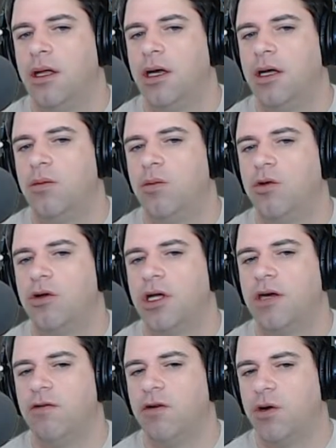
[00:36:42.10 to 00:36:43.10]
And we're
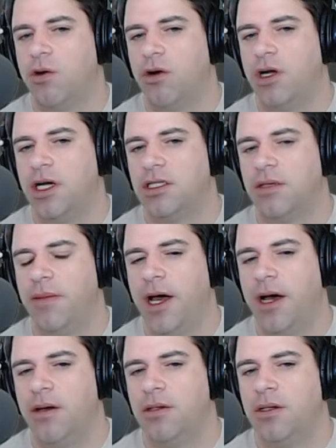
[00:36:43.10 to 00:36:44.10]
like recording it
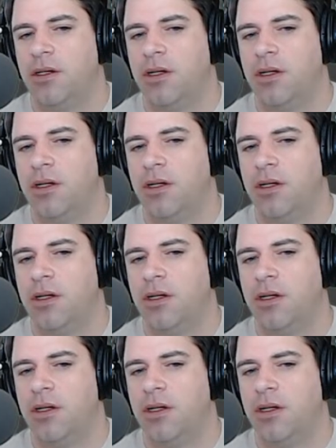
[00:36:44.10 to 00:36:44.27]
somehow.